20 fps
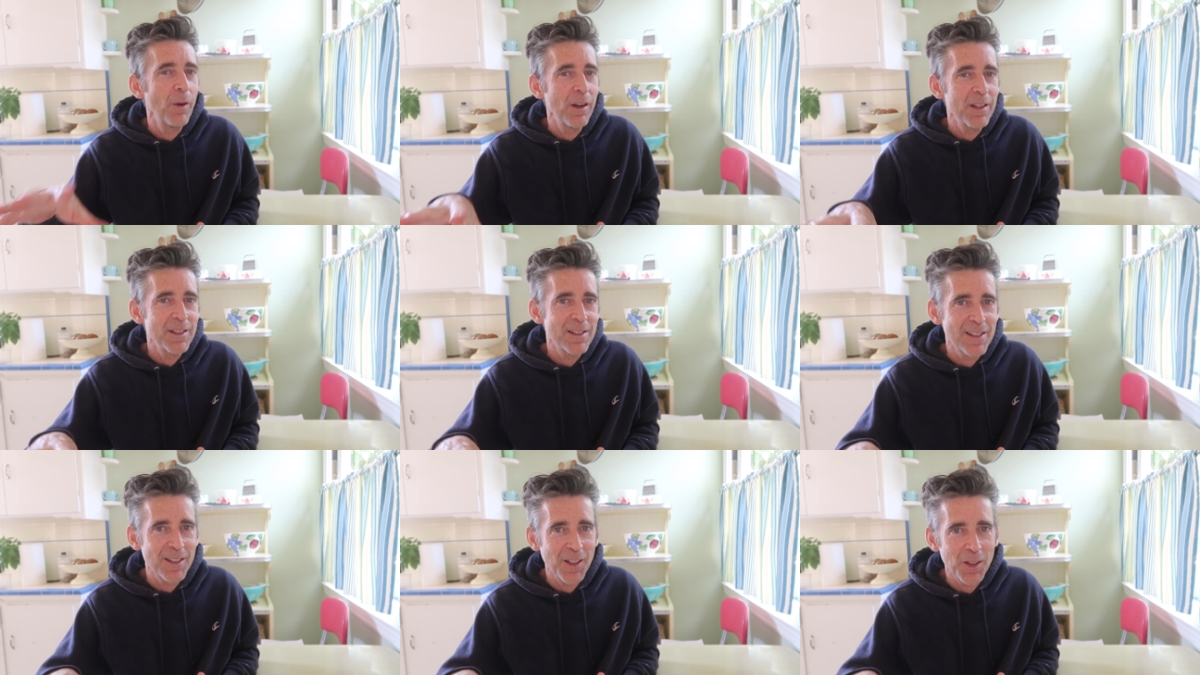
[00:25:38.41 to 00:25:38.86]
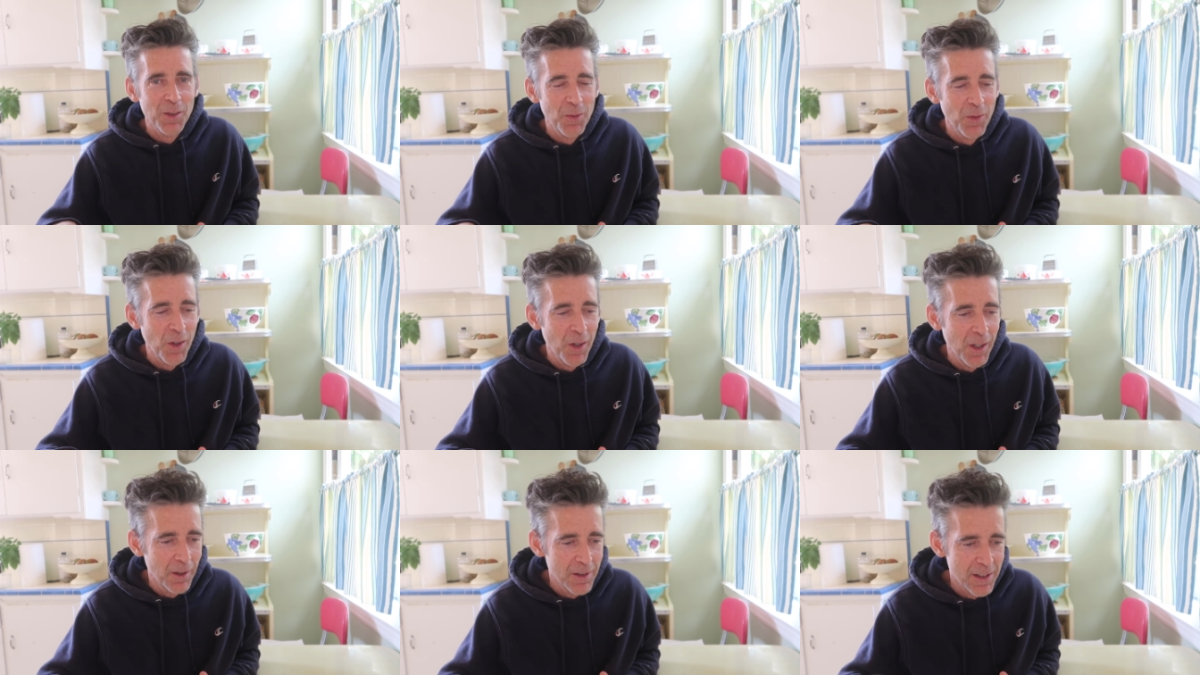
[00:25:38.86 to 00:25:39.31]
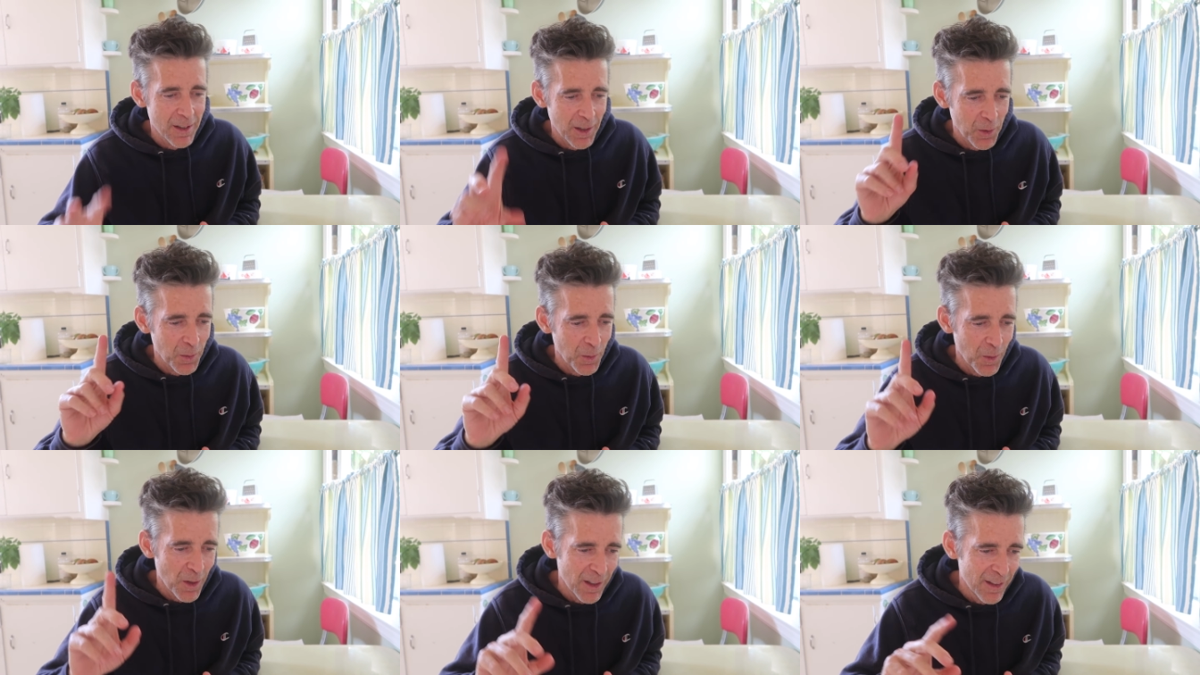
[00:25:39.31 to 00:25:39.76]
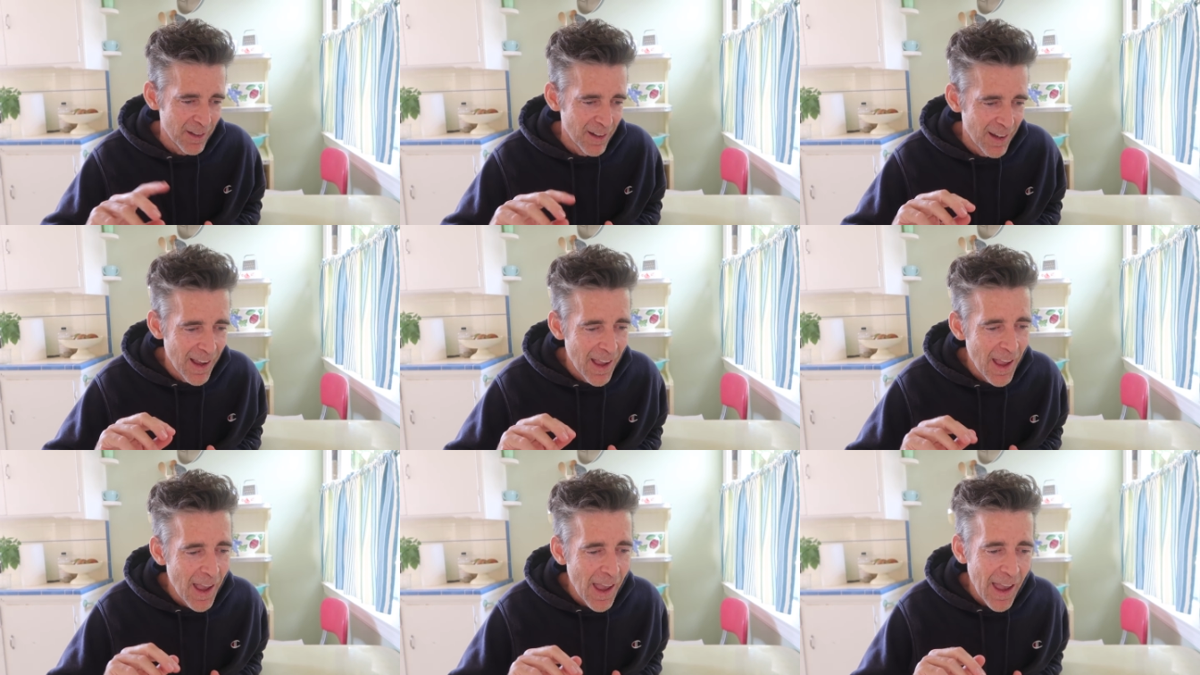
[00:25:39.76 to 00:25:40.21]
I was six one, six one,
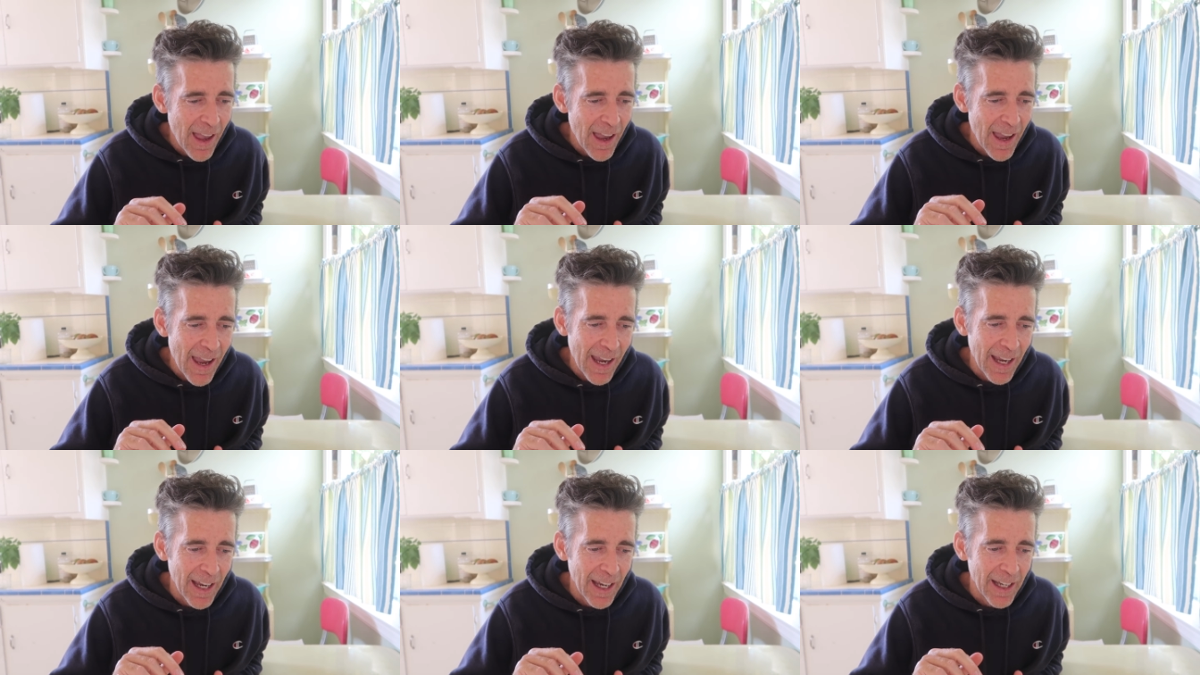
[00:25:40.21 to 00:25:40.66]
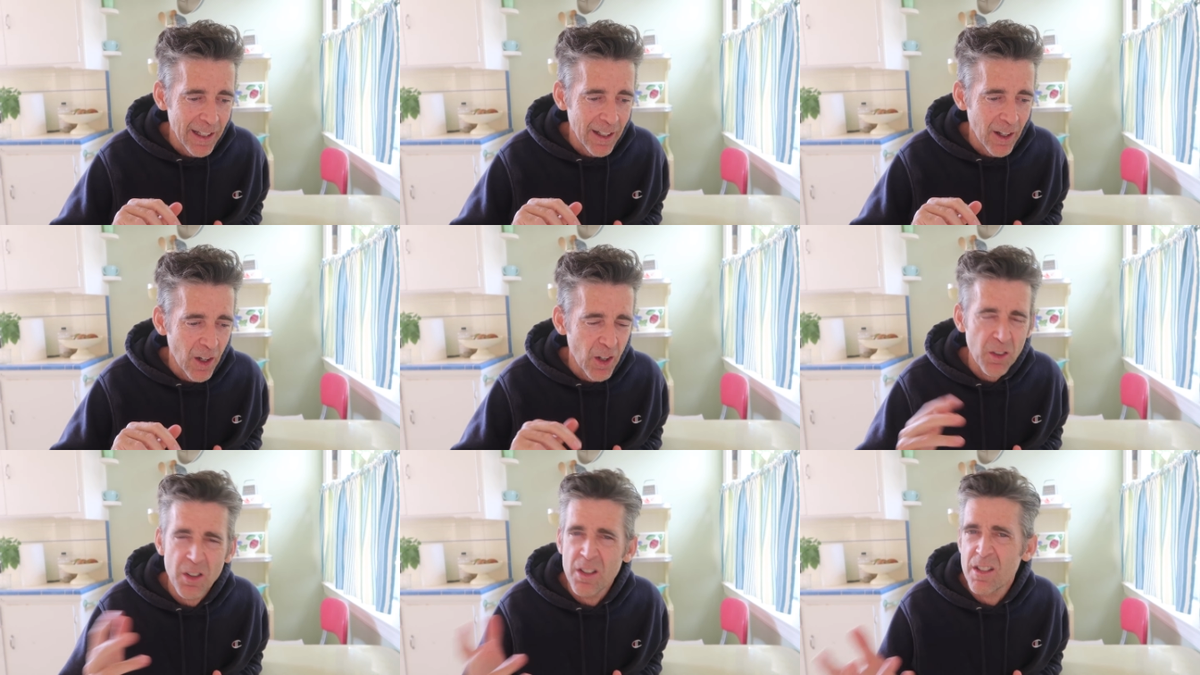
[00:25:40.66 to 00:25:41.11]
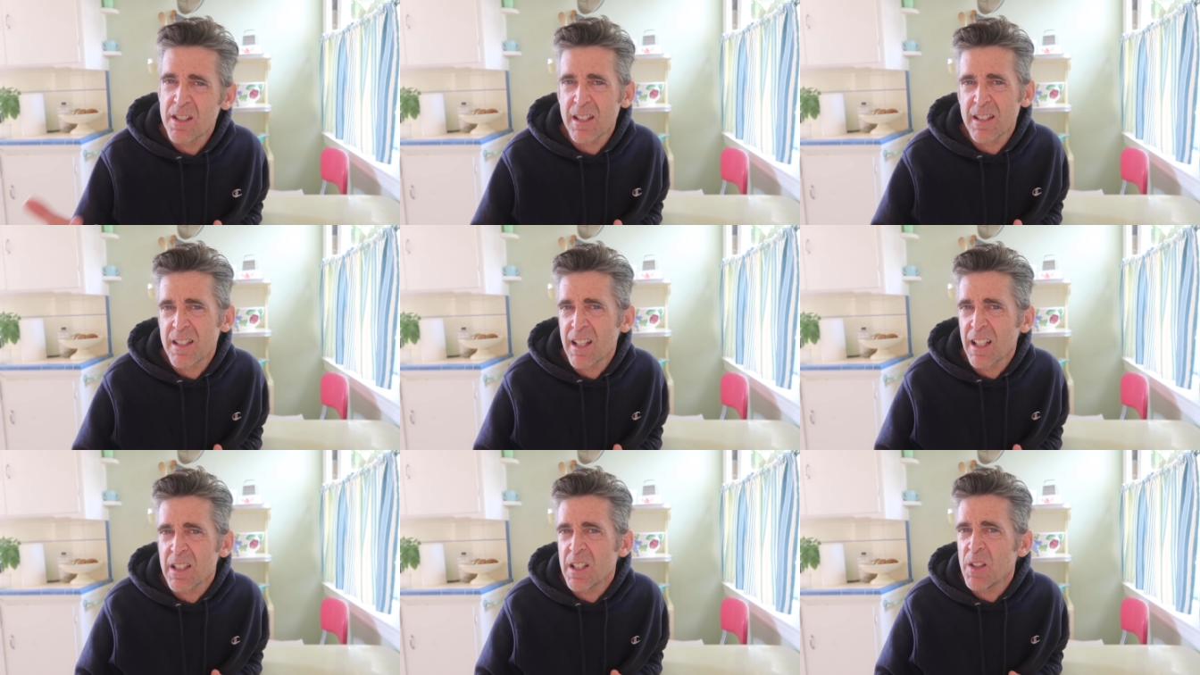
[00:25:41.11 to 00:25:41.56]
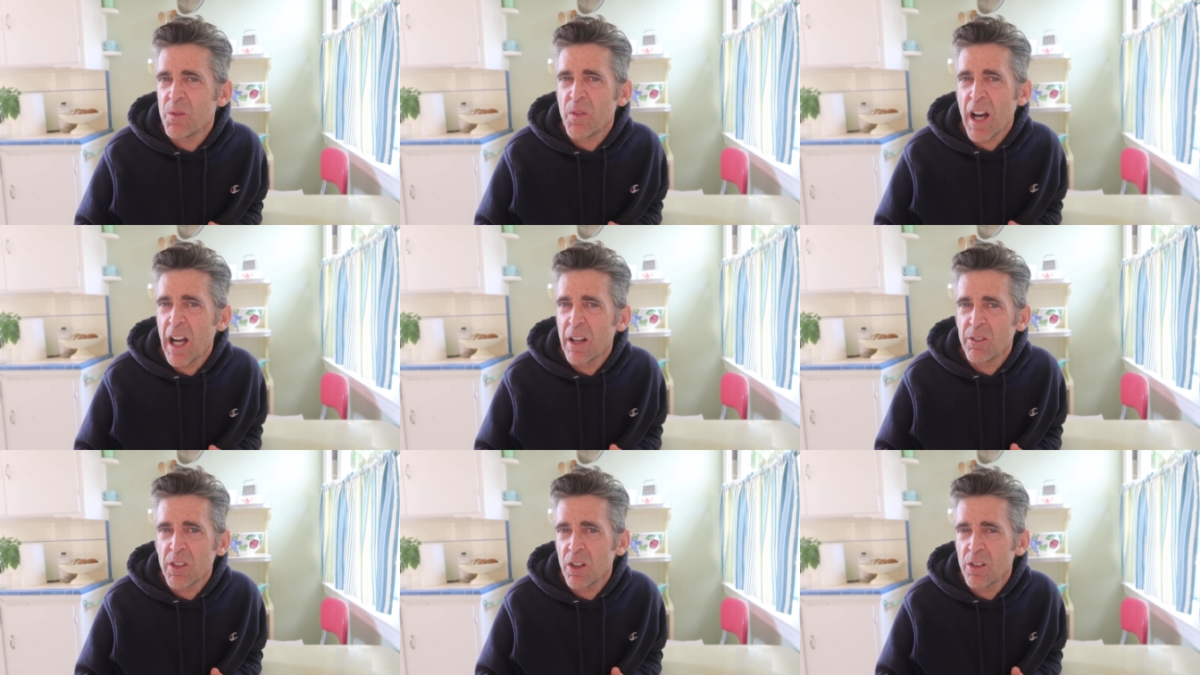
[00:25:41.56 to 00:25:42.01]
and
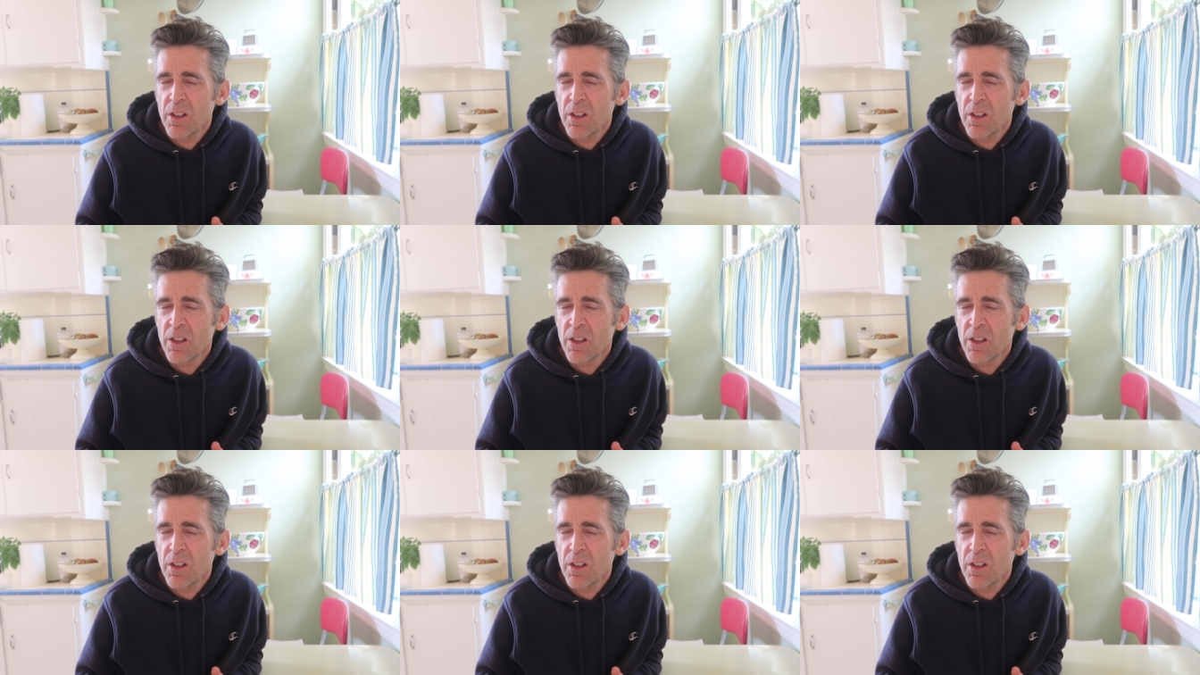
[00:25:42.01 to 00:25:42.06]
165 to